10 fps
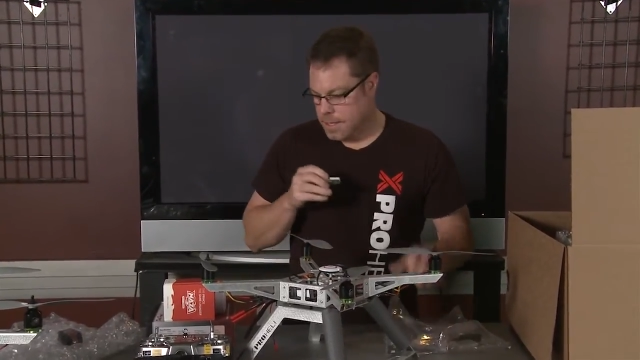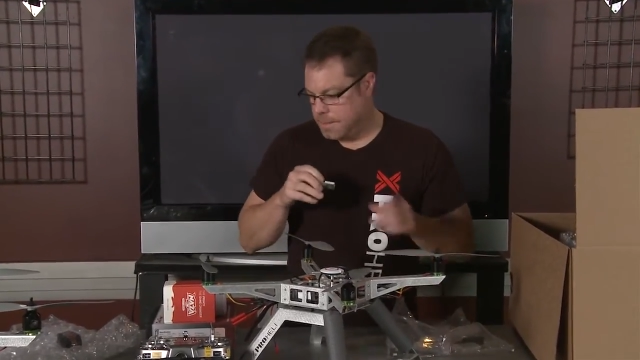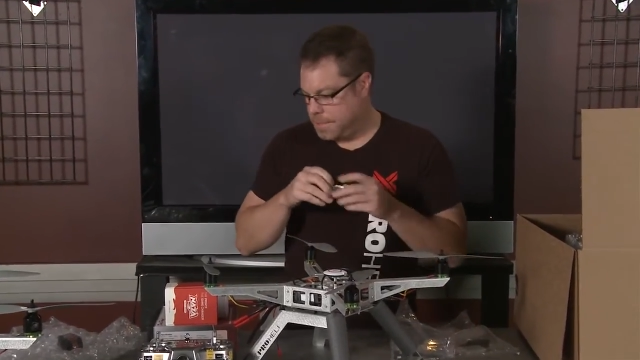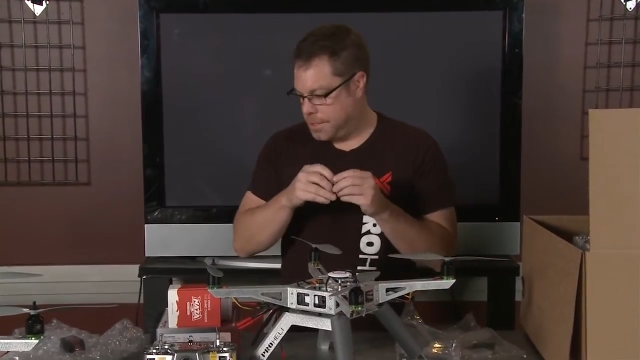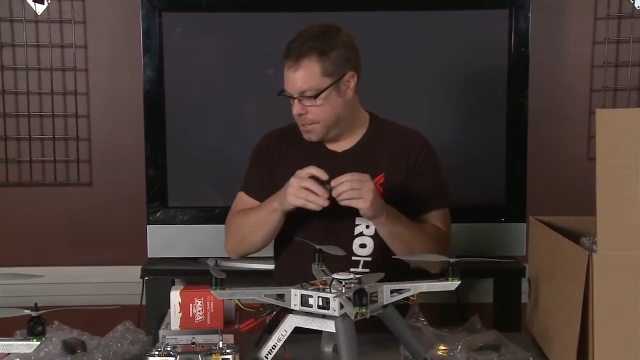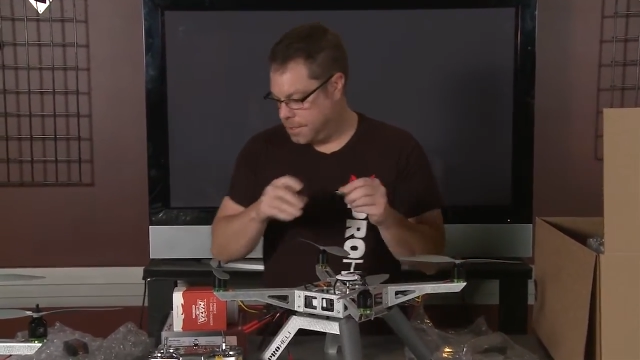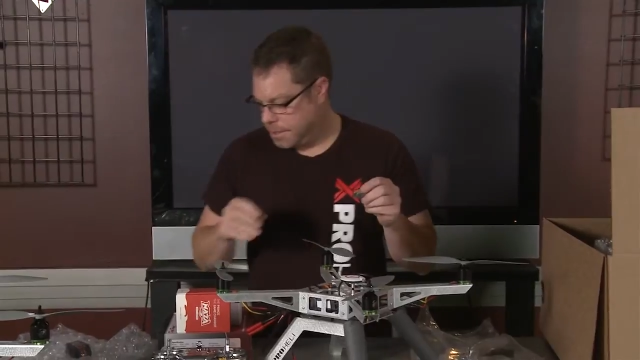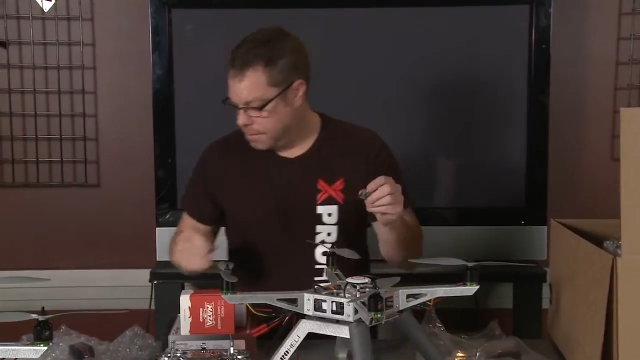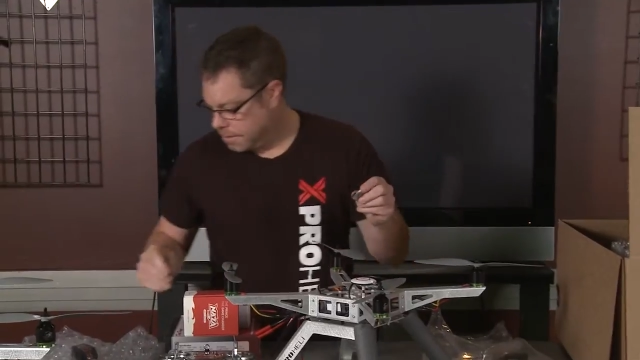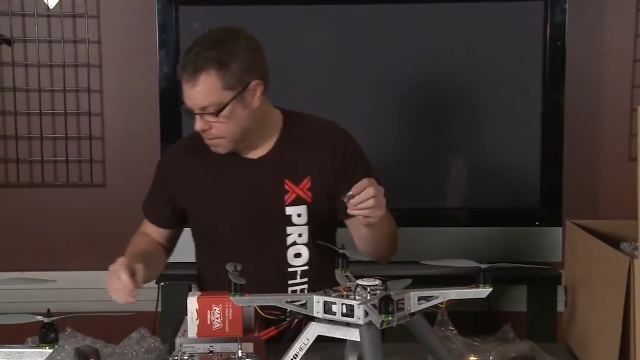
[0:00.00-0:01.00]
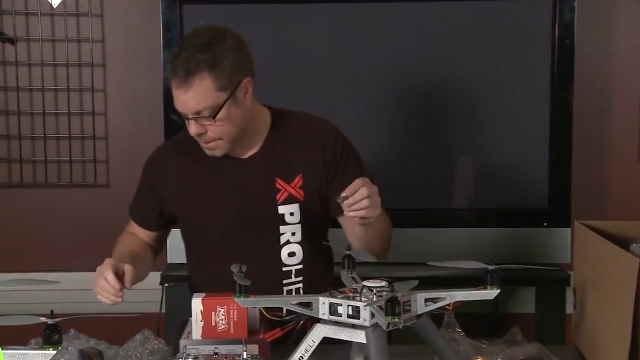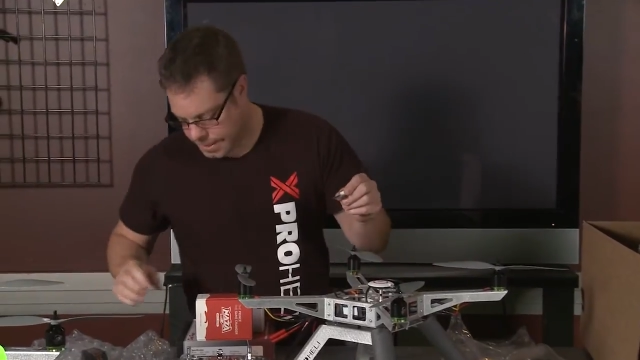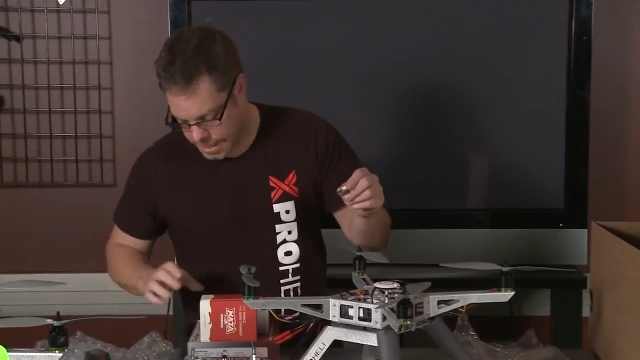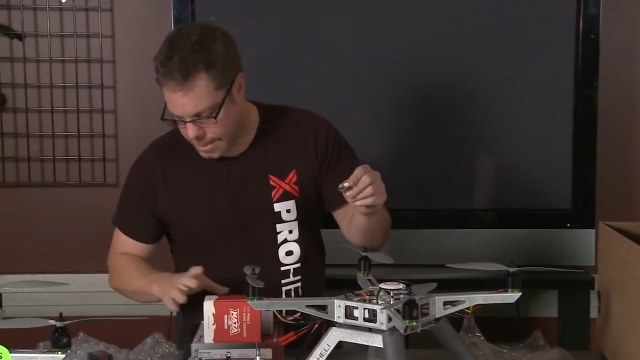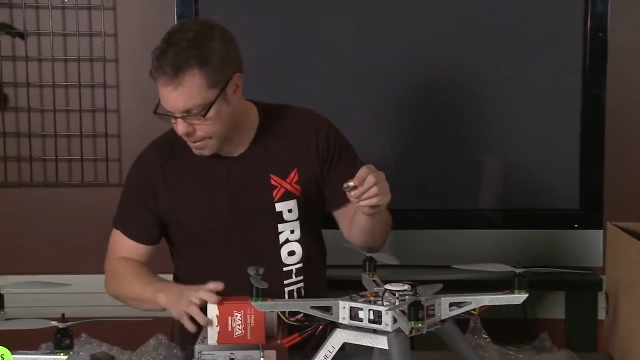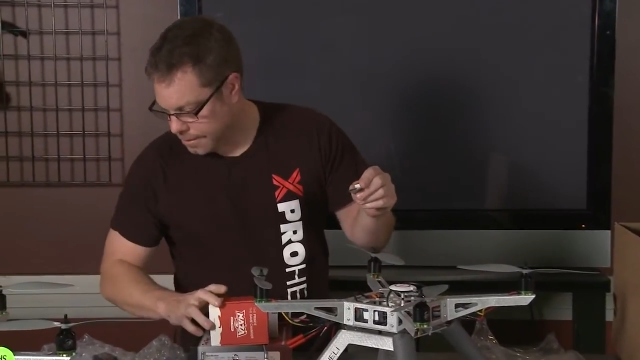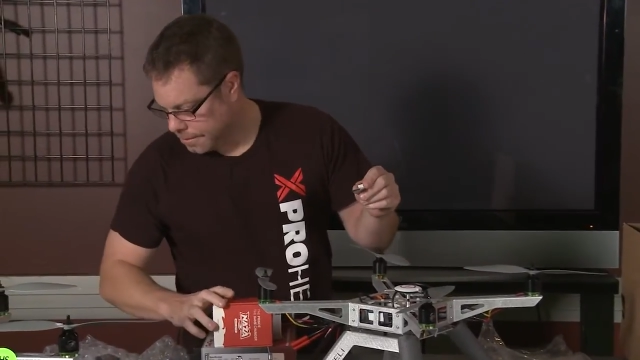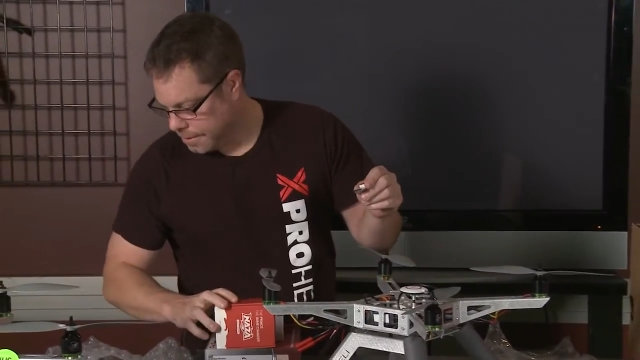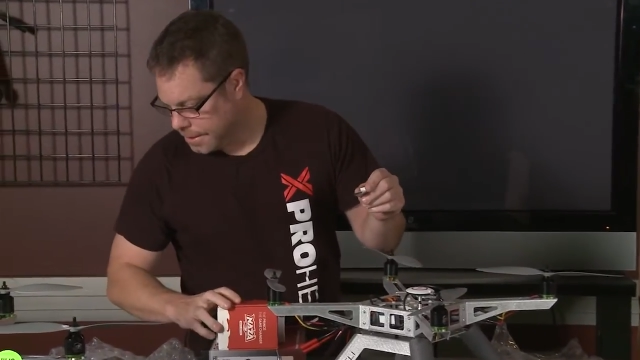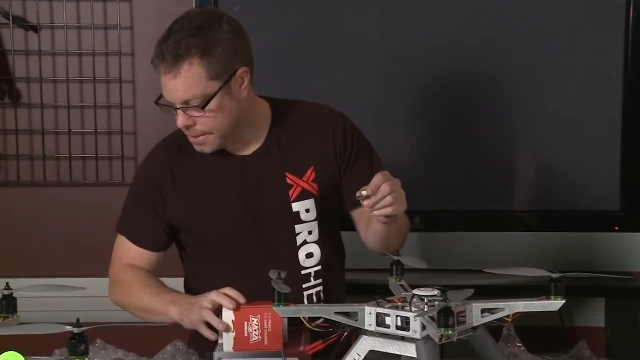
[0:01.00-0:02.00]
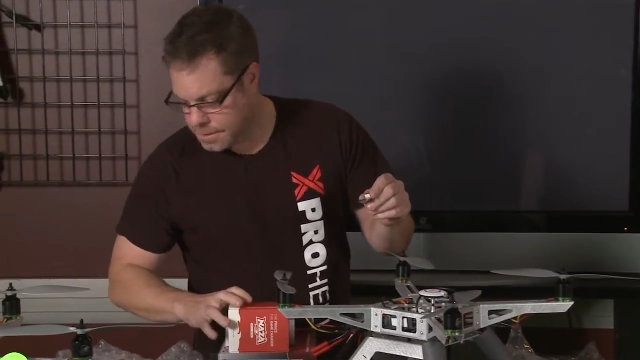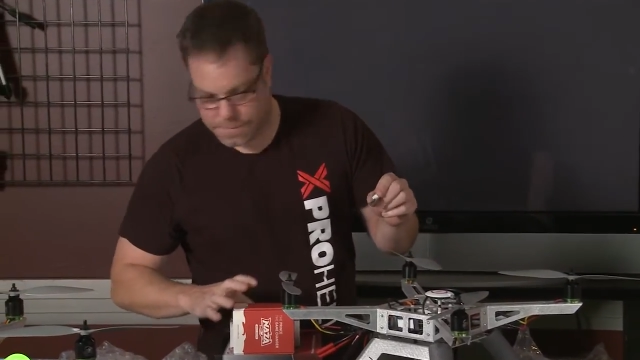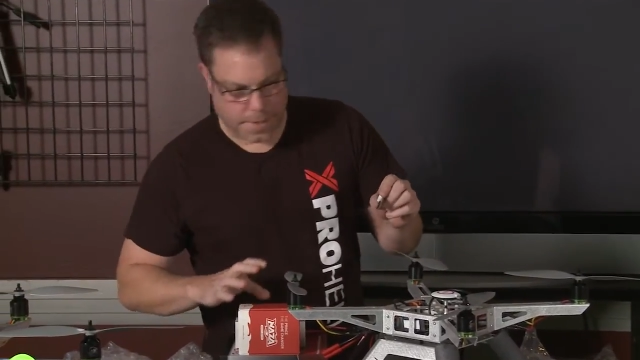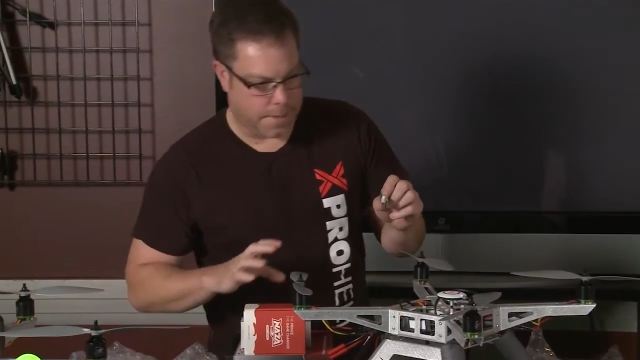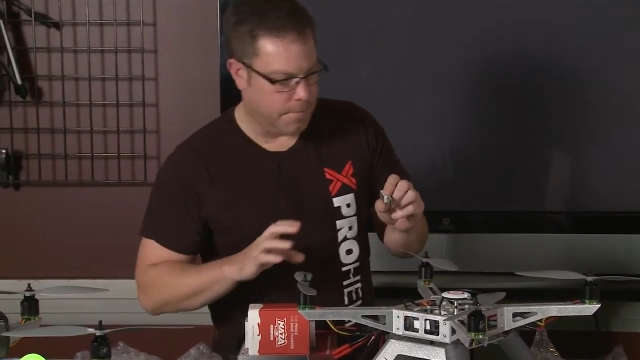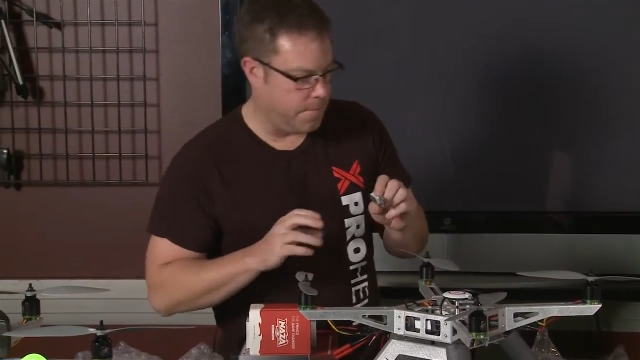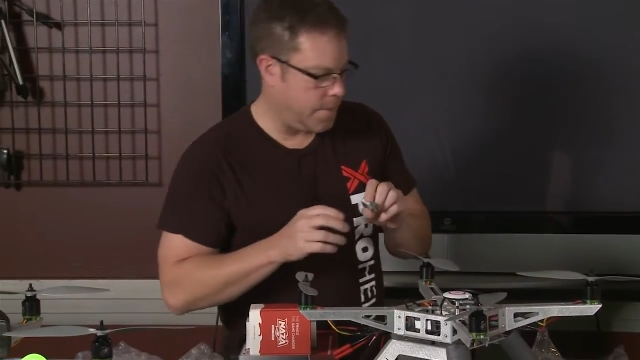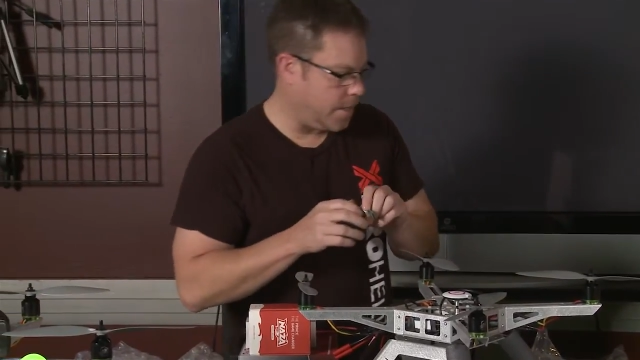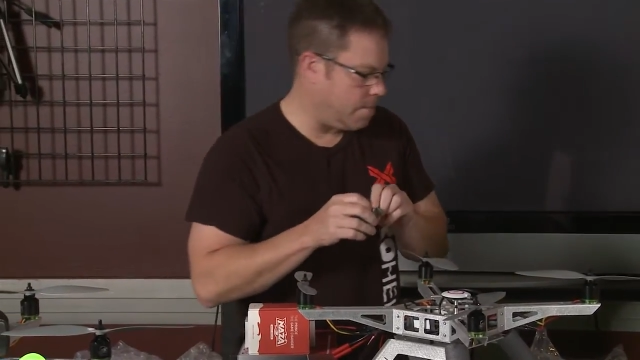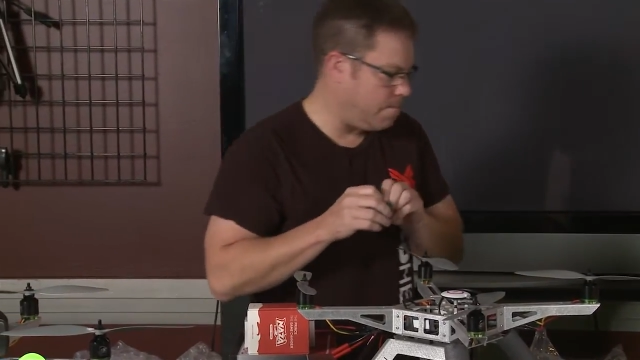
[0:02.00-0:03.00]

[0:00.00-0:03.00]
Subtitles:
I'm going to show you real quick how to do this, if I can find a